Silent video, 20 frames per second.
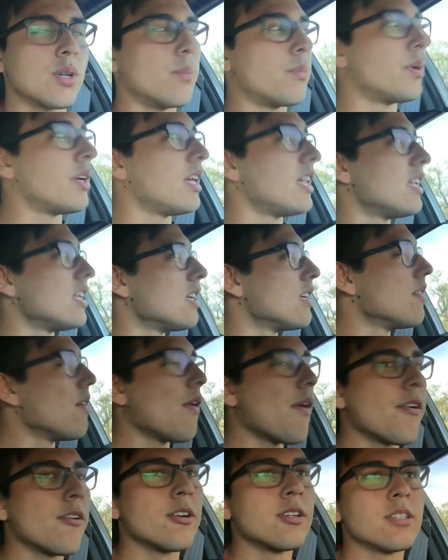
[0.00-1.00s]
competing
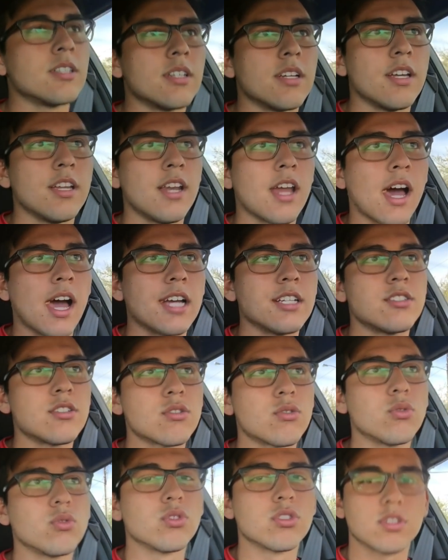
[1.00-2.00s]
high
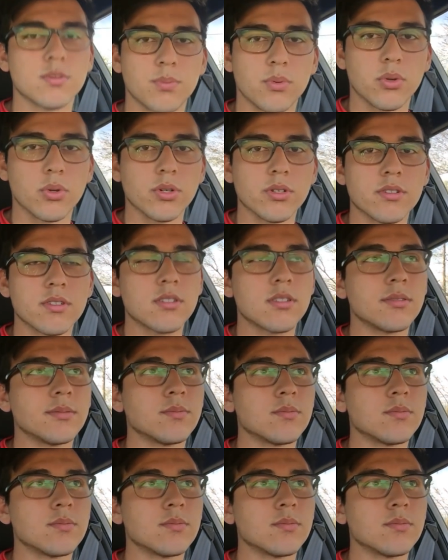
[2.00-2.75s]
school sports.